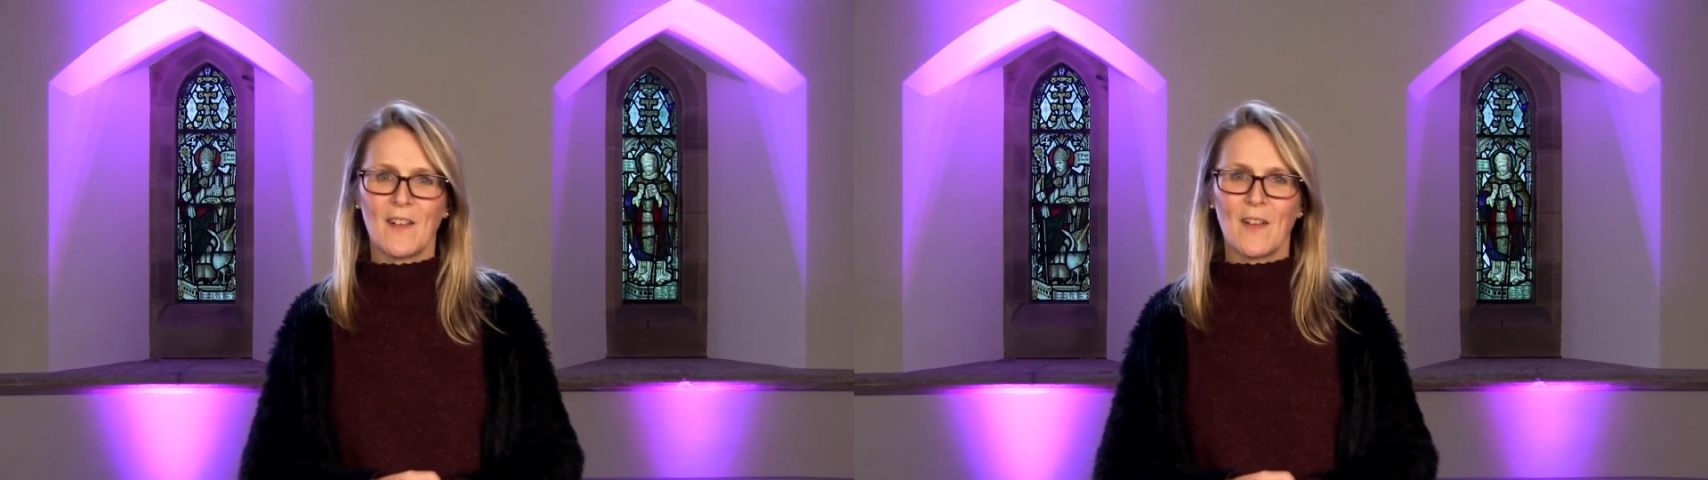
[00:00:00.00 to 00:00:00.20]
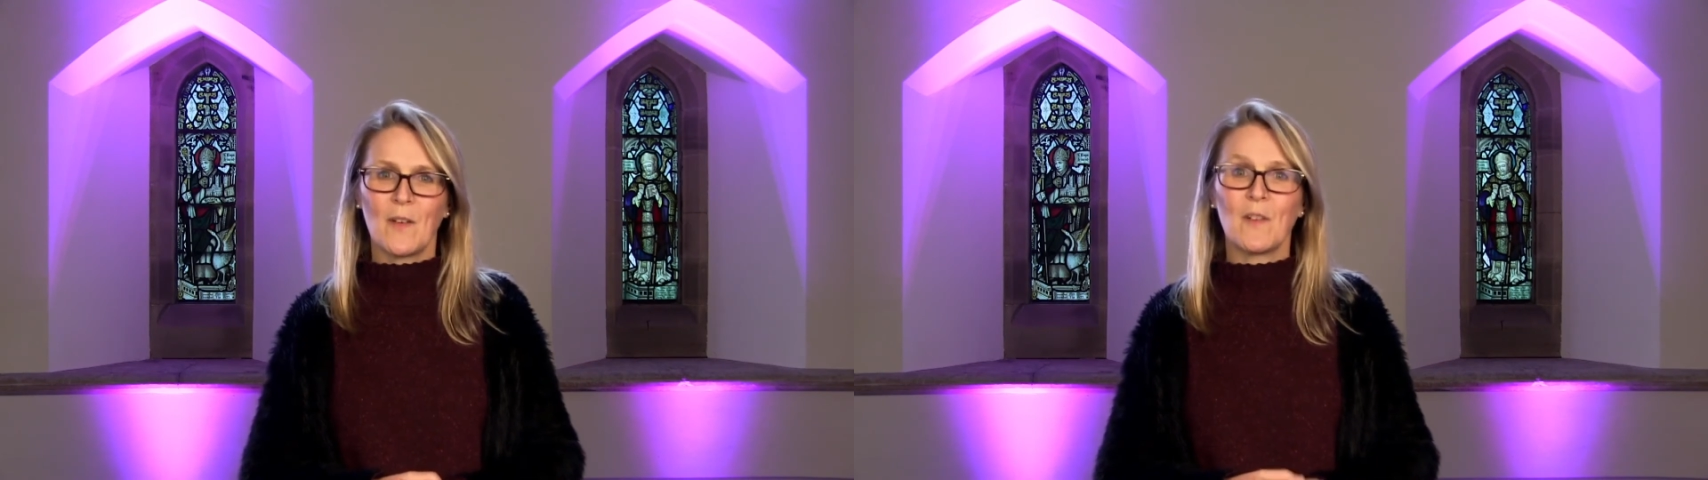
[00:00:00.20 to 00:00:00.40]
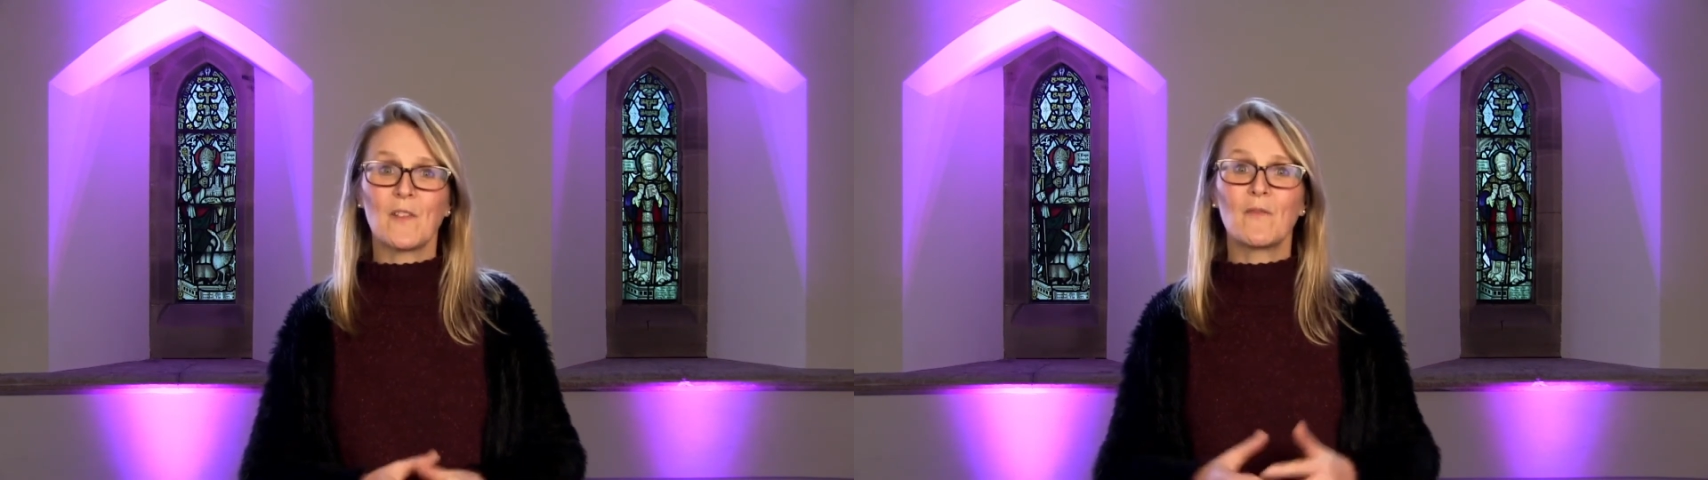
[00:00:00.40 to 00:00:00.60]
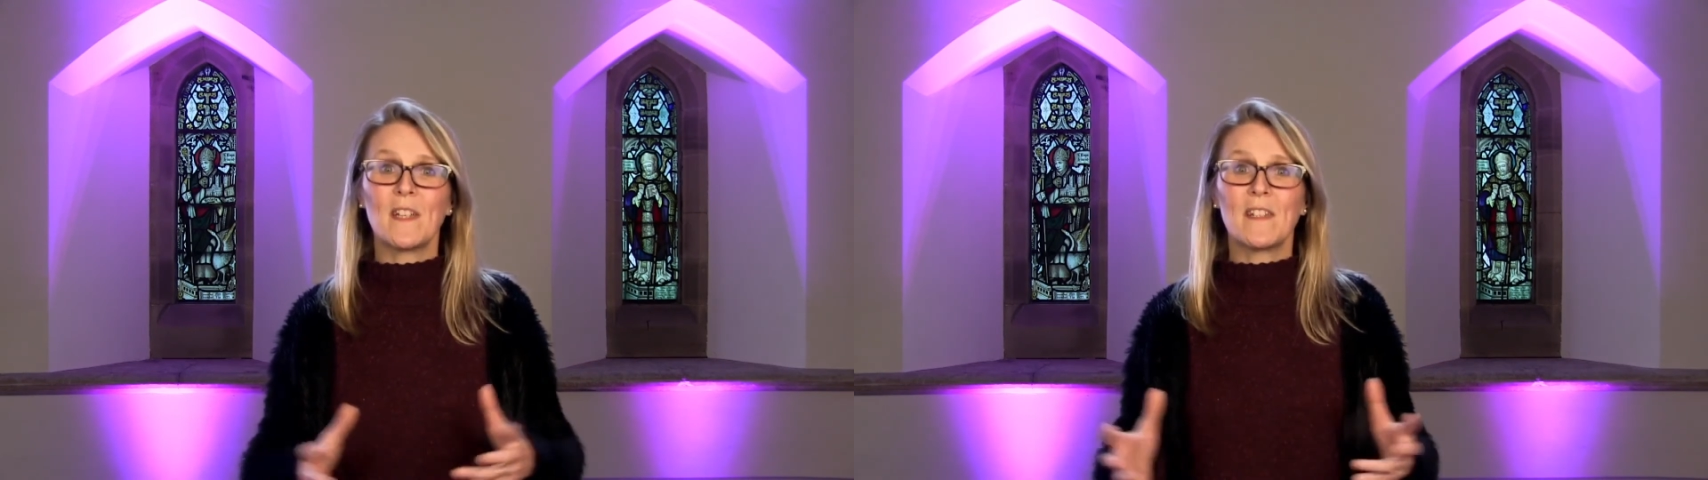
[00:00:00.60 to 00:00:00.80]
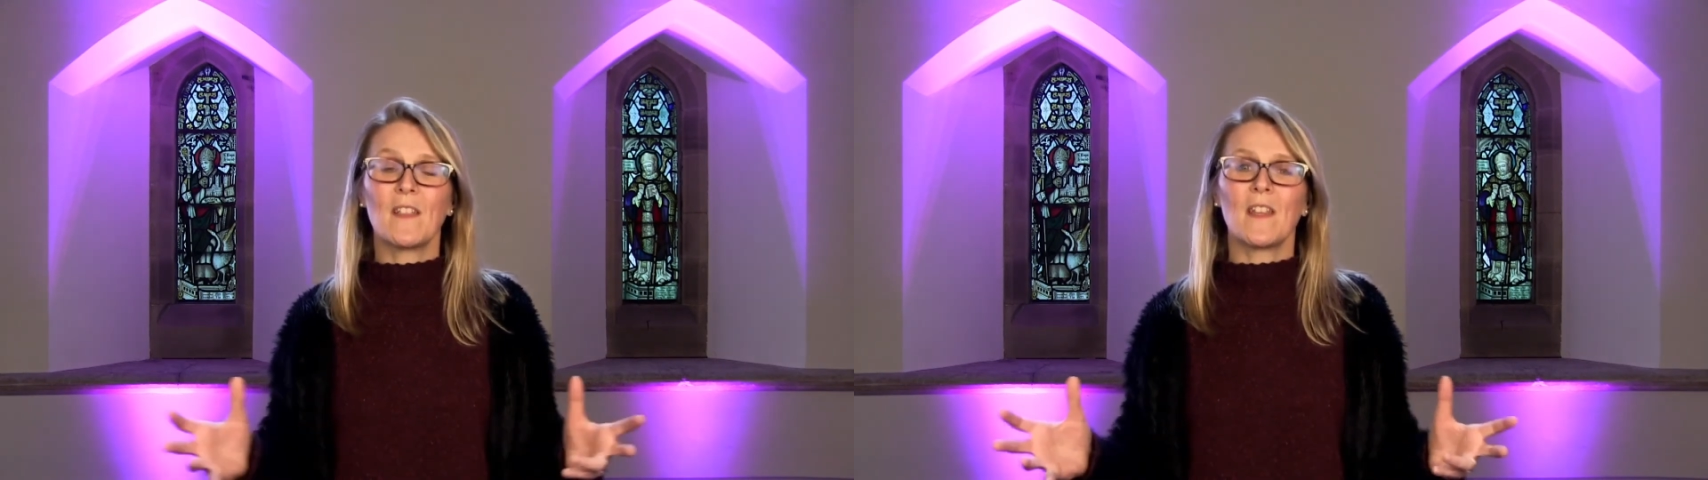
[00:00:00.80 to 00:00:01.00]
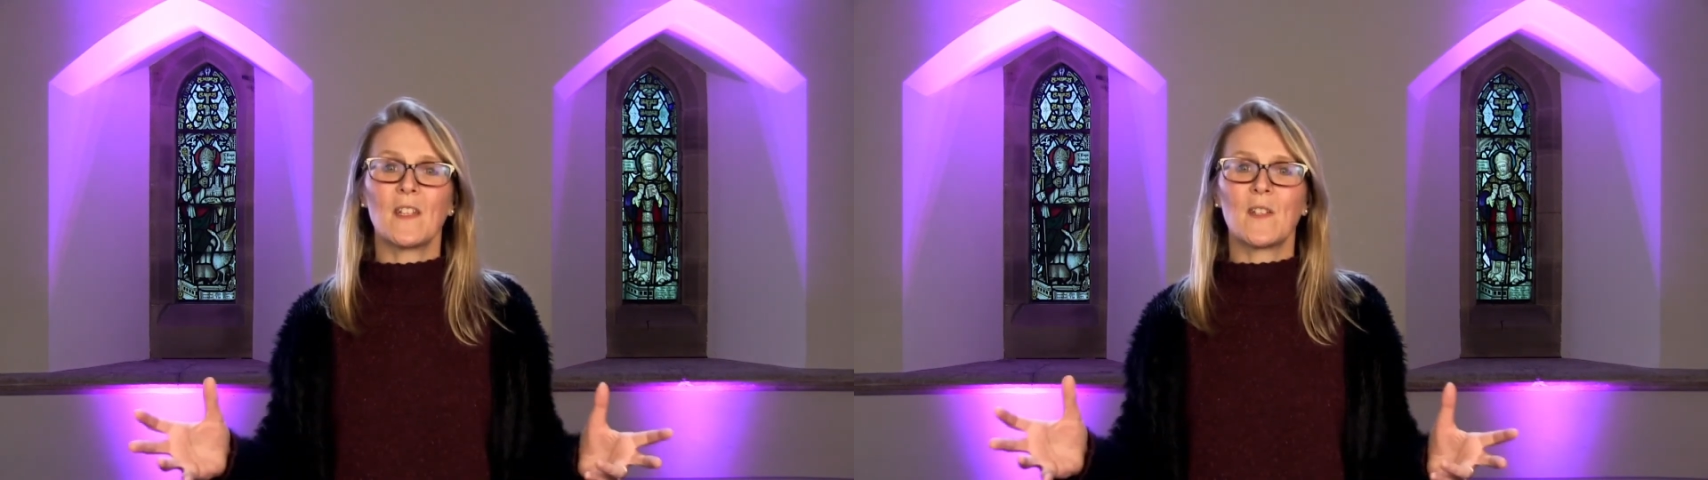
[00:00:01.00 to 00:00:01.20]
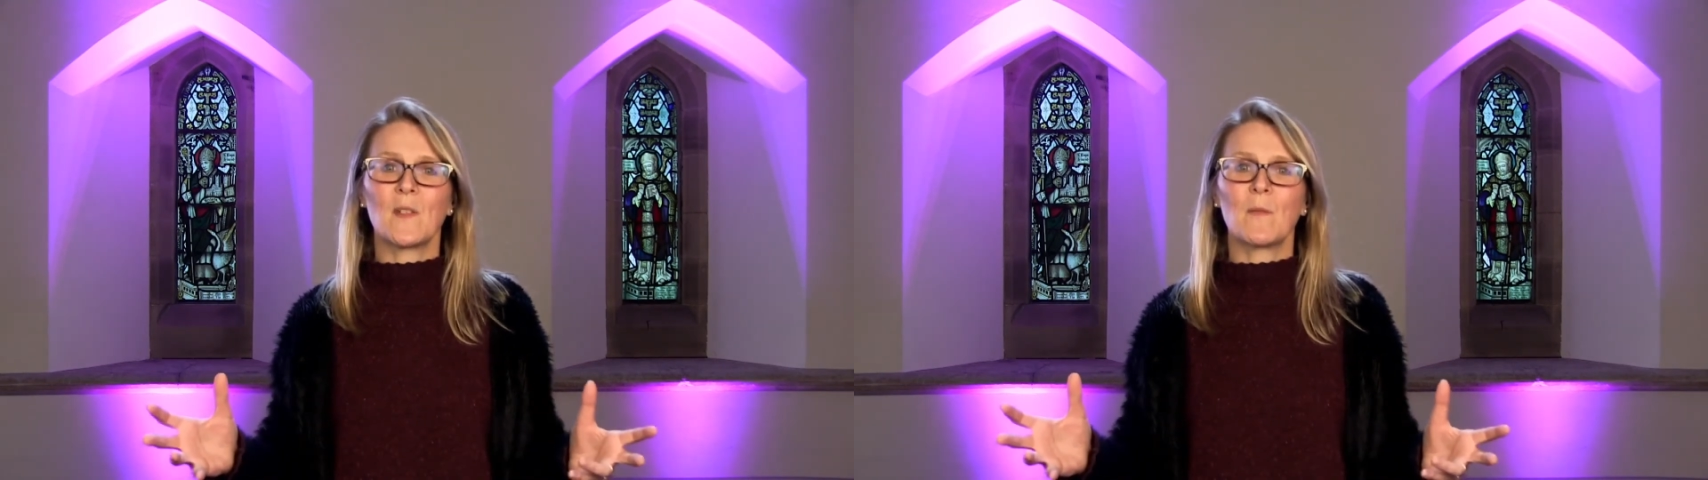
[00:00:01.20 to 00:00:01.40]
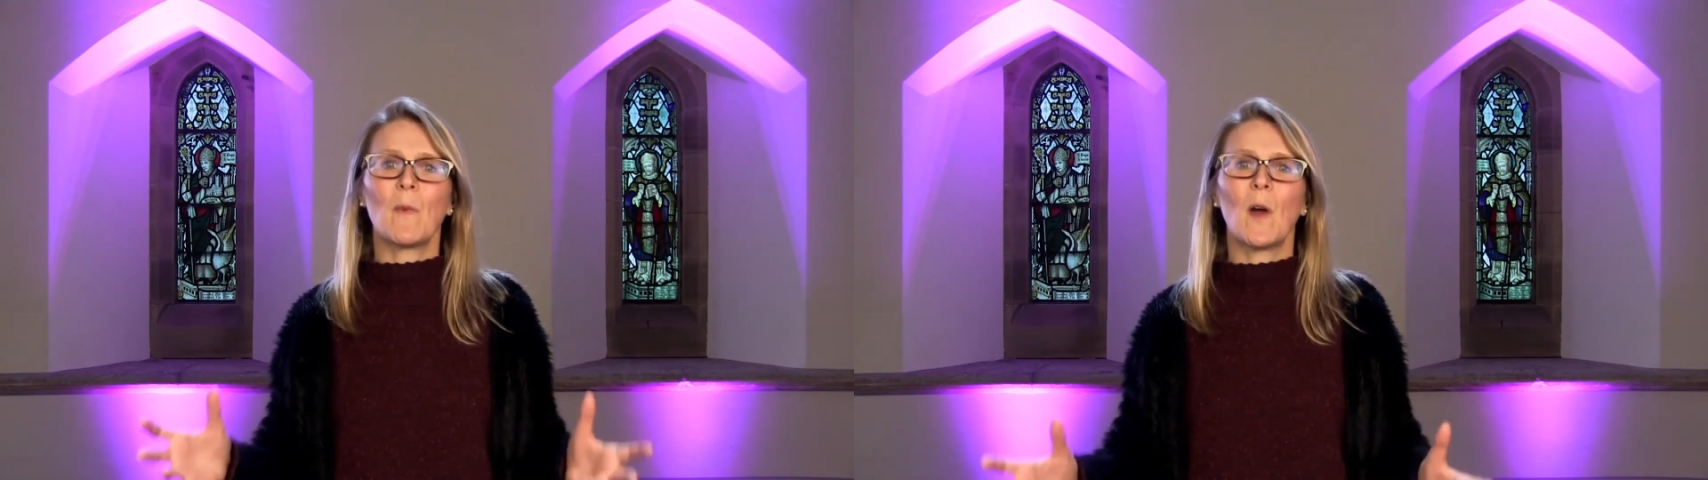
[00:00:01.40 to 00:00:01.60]
who has written this
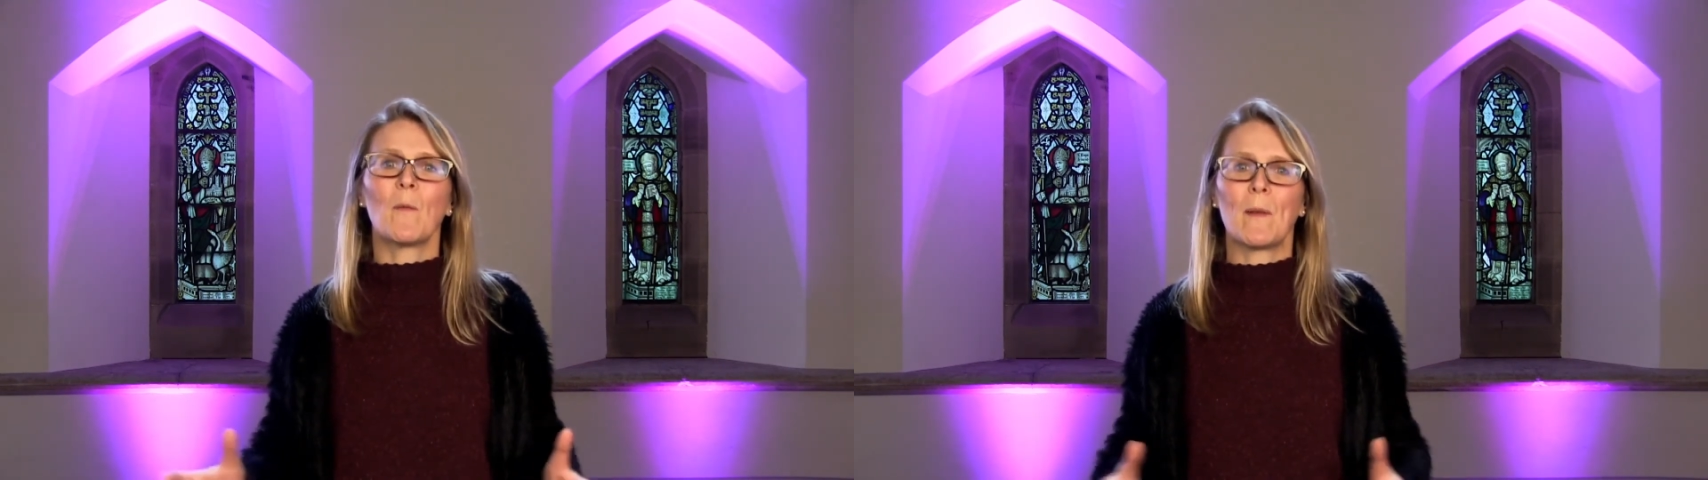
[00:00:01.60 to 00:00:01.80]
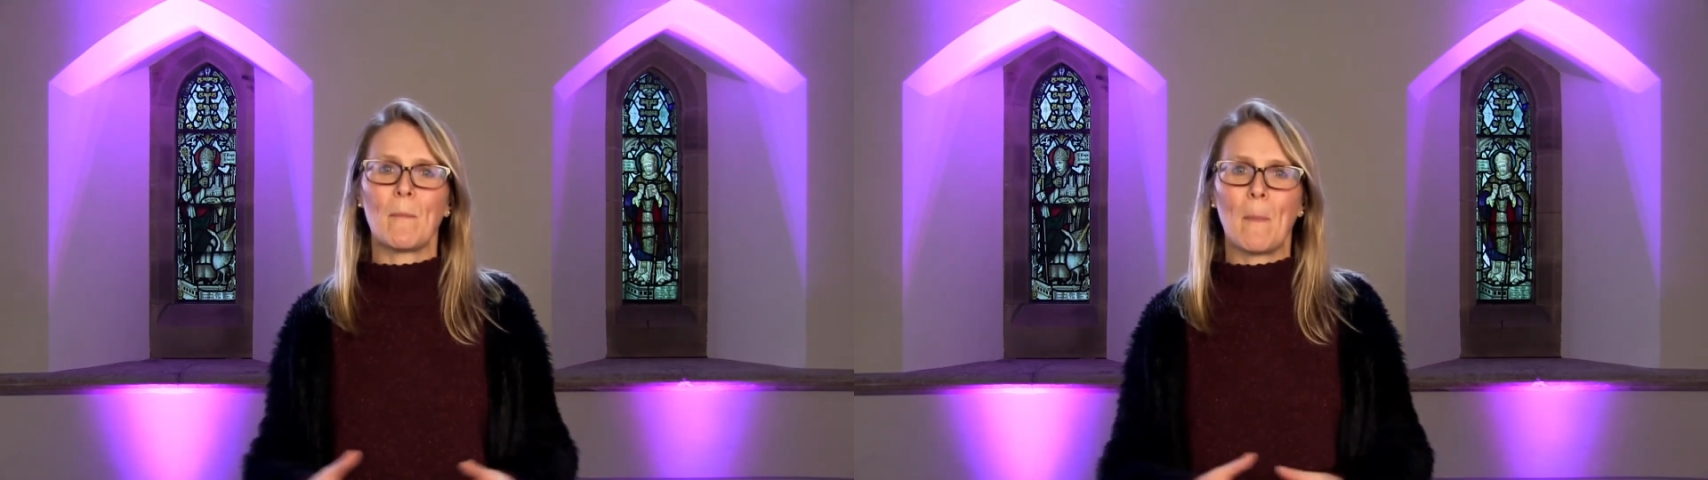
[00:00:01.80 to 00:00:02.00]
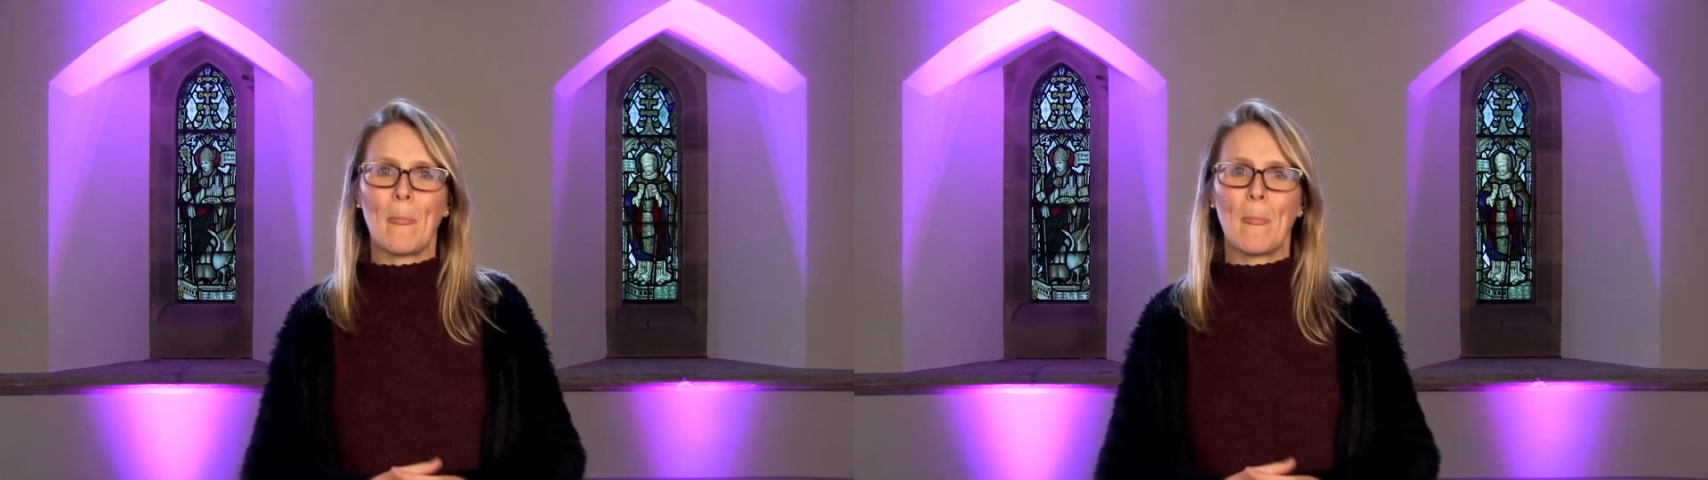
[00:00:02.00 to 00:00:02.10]
poem